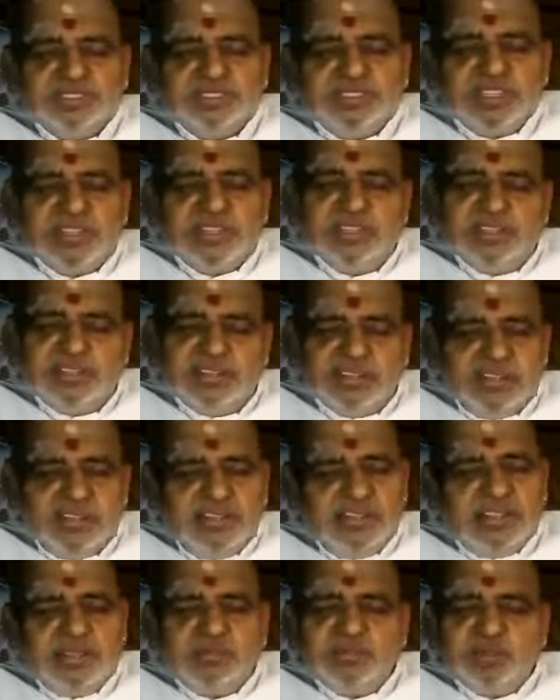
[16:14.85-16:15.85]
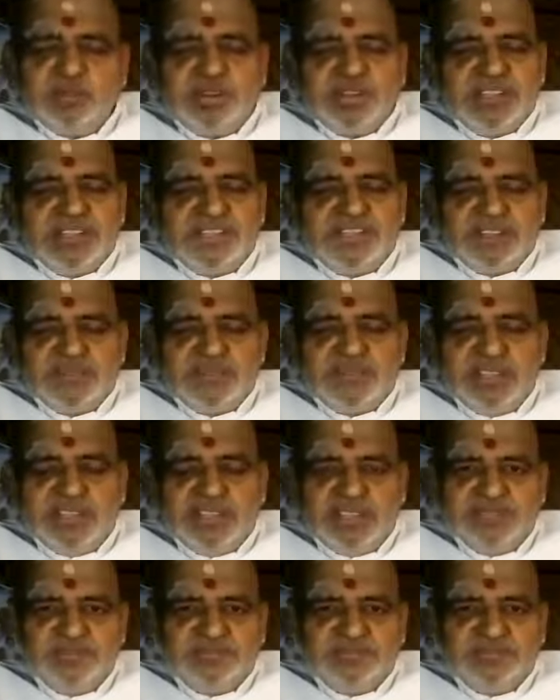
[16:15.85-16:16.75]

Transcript: tongue and little more less from the